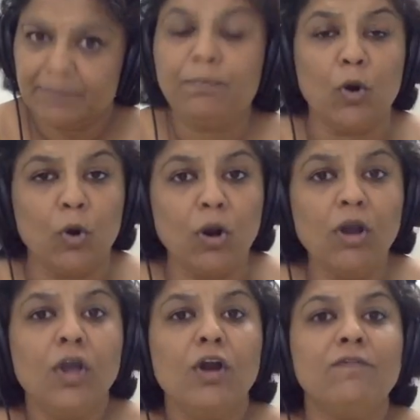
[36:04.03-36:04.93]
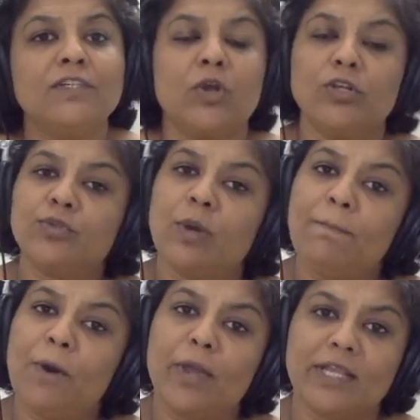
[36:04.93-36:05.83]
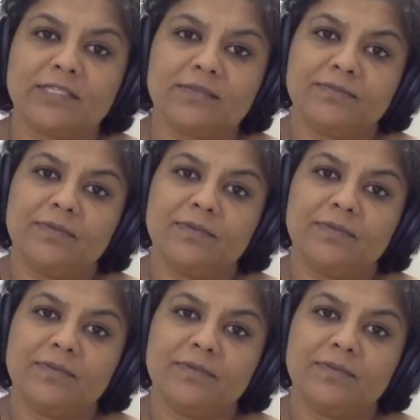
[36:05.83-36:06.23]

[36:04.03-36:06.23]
Poe was also a poet.